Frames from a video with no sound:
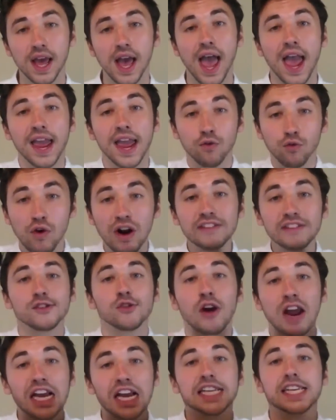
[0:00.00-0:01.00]
a
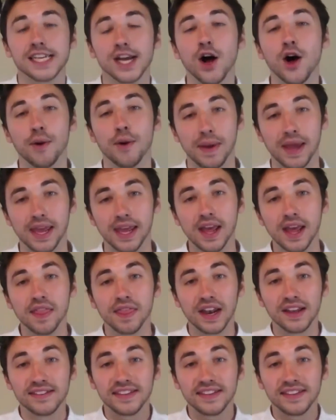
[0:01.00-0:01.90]
resurrected army that